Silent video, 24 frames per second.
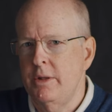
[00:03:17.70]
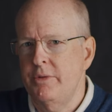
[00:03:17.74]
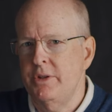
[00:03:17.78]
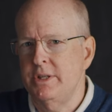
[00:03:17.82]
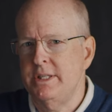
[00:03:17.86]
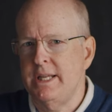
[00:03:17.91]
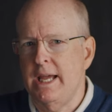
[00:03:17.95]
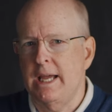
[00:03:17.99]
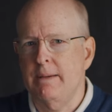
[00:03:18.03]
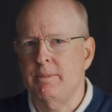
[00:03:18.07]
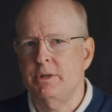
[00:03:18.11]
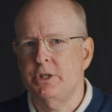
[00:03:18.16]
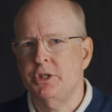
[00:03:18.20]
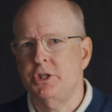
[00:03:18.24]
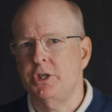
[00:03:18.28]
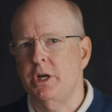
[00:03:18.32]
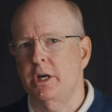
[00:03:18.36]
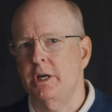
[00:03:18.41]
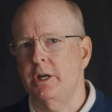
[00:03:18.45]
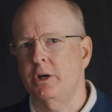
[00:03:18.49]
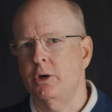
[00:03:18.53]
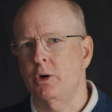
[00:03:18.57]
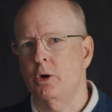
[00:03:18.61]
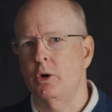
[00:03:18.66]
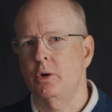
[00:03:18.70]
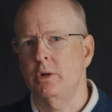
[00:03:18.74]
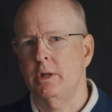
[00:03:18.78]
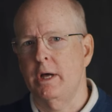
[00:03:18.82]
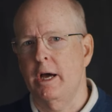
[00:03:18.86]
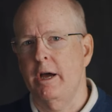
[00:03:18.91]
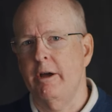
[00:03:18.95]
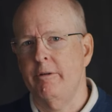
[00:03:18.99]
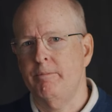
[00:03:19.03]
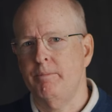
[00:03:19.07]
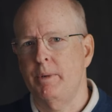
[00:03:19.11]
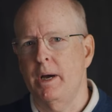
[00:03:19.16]
the damage done in her own
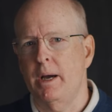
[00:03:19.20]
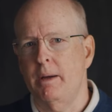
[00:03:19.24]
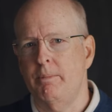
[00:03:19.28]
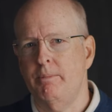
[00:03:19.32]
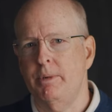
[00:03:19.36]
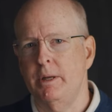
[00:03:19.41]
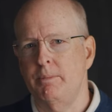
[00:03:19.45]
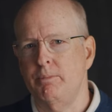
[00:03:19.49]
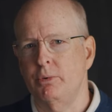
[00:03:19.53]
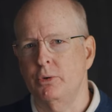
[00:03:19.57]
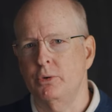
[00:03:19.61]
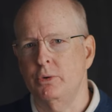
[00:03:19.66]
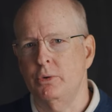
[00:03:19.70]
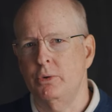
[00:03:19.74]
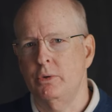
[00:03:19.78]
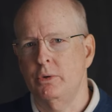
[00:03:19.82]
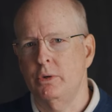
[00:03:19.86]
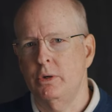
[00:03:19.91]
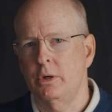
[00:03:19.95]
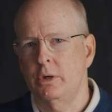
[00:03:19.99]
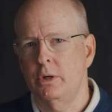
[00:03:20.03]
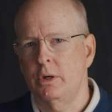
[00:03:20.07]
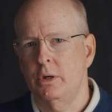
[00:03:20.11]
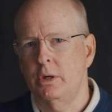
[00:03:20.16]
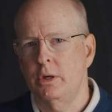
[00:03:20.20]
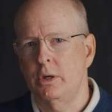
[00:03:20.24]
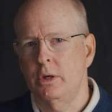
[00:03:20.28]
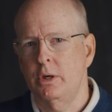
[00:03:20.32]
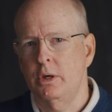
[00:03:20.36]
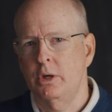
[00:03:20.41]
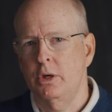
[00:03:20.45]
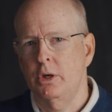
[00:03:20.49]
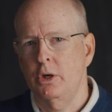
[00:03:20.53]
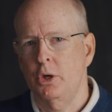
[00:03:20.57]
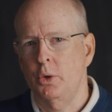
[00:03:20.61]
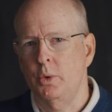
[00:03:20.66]
life by people
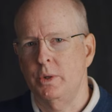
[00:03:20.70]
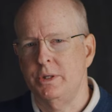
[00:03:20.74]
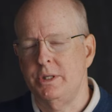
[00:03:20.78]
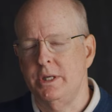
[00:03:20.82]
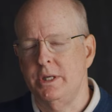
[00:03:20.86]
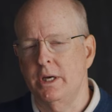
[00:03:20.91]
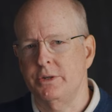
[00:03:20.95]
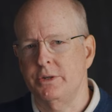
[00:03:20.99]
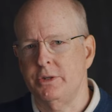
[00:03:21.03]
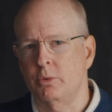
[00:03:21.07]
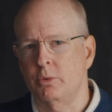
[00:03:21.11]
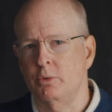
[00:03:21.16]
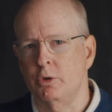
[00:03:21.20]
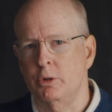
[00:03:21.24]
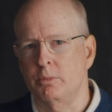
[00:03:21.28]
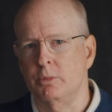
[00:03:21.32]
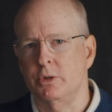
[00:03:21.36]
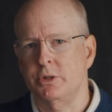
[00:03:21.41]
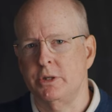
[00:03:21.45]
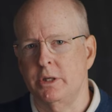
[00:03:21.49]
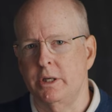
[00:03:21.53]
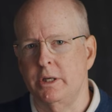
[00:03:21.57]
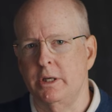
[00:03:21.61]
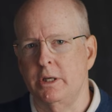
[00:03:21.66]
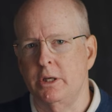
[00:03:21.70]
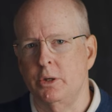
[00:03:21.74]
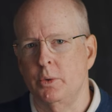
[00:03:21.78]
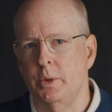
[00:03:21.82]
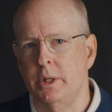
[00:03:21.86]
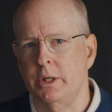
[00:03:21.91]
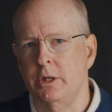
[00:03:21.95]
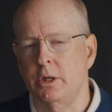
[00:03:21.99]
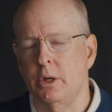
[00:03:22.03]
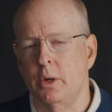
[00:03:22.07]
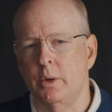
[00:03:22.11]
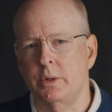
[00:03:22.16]
who had dealt in rumors and
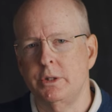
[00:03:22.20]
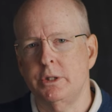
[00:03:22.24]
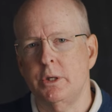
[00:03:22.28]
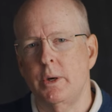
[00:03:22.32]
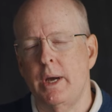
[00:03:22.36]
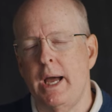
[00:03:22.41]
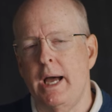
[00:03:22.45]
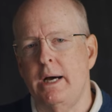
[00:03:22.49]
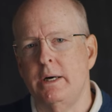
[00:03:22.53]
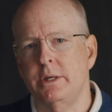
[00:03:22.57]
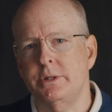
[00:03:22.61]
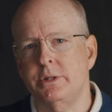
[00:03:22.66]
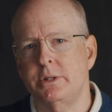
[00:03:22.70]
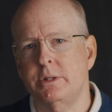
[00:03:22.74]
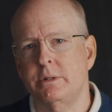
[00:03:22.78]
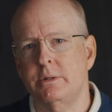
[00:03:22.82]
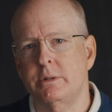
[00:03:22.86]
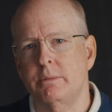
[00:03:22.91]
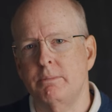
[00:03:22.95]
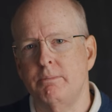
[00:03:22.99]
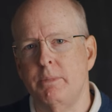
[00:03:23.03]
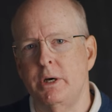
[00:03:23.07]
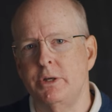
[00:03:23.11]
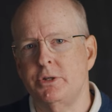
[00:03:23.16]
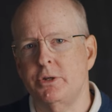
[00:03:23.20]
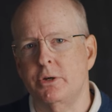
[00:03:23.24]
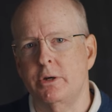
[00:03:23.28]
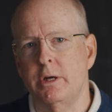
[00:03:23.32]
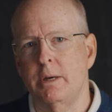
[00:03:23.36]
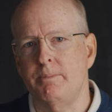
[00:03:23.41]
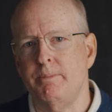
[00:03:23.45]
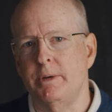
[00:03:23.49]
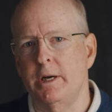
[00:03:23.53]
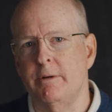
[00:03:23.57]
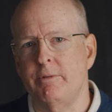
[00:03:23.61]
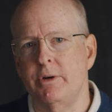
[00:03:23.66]
innuendo. And so Alice mustered
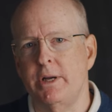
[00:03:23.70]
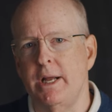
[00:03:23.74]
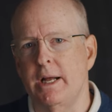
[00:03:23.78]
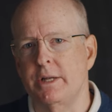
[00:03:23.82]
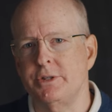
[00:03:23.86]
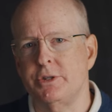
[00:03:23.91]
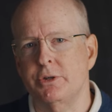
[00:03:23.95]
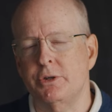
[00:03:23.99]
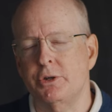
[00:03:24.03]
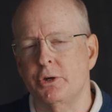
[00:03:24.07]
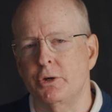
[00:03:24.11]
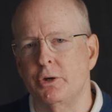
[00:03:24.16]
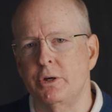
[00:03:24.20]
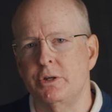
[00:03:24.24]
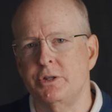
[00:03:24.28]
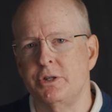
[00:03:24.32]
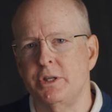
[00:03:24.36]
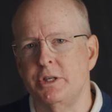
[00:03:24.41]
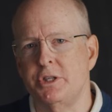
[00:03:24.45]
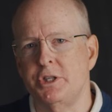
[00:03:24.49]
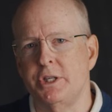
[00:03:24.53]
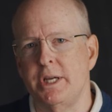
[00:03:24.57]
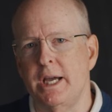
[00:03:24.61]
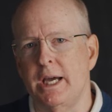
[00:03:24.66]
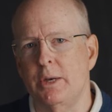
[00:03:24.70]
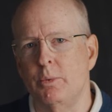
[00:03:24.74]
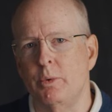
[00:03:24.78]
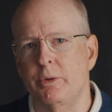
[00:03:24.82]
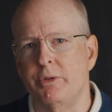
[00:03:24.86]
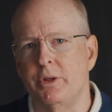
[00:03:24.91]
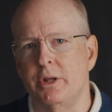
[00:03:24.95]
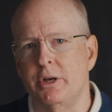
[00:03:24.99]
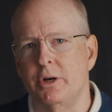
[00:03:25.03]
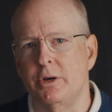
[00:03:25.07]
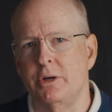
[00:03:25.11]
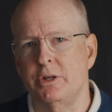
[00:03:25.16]
up every ounce of courage that she had
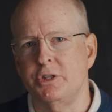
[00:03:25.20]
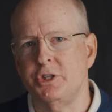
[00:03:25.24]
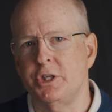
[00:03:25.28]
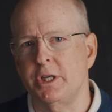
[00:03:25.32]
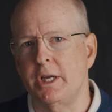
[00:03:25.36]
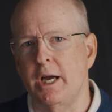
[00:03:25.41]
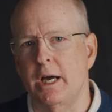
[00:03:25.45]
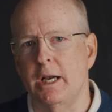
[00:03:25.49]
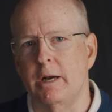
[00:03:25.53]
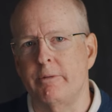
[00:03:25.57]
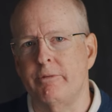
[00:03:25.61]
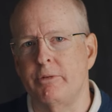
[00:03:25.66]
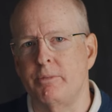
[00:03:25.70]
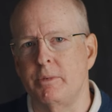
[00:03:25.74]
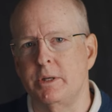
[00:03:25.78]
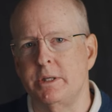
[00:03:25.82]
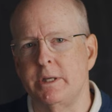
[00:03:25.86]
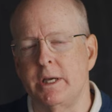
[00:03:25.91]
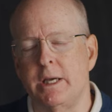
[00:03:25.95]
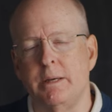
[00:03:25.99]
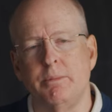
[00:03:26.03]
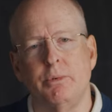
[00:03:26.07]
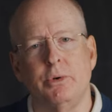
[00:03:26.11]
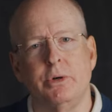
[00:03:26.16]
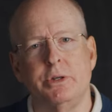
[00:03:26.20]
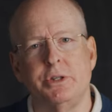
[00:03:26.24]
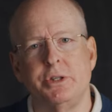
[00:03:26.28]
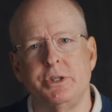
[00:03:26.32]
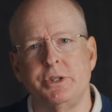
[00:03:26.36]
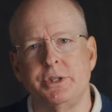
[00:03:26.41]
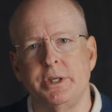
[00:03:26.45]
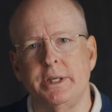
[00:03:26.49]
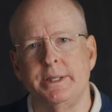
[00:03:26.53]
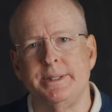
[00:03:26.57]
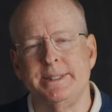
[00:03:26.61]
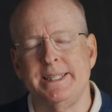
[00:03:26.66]
within her, and she got up from the table and she
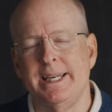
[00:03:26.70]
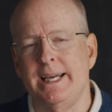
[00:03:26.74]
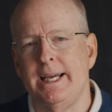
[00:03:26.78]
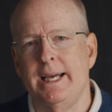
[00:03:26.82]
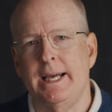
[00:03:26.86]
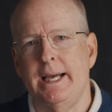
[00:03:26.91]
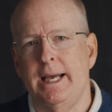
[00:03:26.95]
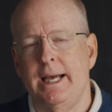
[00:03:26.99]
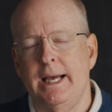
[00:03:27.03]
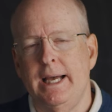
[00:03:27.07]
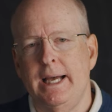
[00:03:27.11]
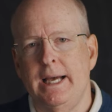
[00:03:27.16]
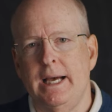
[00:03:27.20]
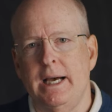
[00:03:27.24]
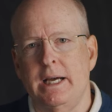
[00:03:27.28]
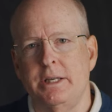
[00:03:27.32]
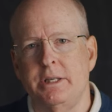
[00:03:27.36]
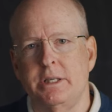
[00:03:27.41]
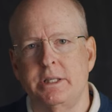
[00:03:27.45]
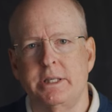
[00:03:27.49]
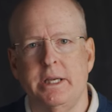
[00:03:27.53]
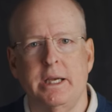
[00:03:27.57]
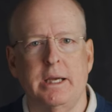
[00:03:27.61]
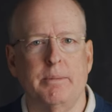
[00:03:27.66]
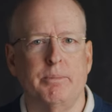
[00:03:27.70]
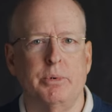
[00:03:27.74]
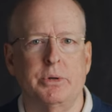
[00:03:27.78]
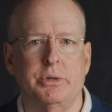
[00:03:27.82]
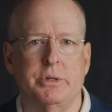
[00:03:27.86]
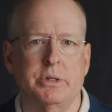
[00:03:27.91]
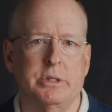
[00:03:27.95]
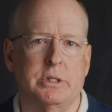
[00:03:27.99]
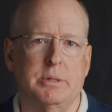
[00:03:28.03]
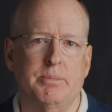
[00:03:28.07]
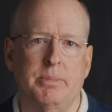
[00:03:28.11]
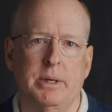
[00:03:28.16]
said, I just can't
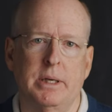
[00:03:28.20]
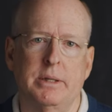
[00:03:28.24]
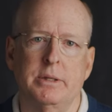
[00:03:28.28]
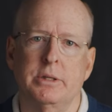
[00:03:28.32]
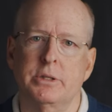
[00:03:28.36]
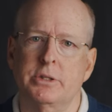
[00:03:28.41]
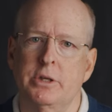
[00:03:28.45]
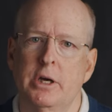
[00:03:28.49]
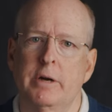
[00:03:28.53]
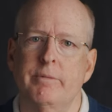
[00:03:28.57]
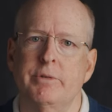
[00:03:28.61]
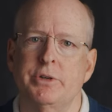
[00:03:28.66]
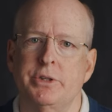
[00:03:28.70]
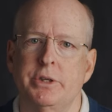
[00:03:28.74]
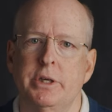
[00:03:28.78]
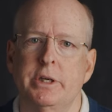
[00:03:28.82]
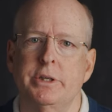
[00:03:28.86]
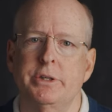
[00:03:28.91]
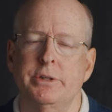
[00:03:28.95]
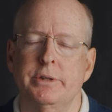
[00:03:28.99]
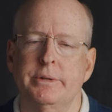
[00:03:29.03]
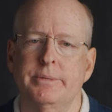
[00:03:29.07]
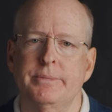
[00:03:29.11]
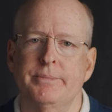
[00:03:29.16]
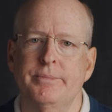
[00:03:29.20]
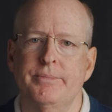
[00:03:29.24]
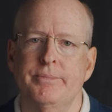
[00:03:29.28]
participate in this conversation.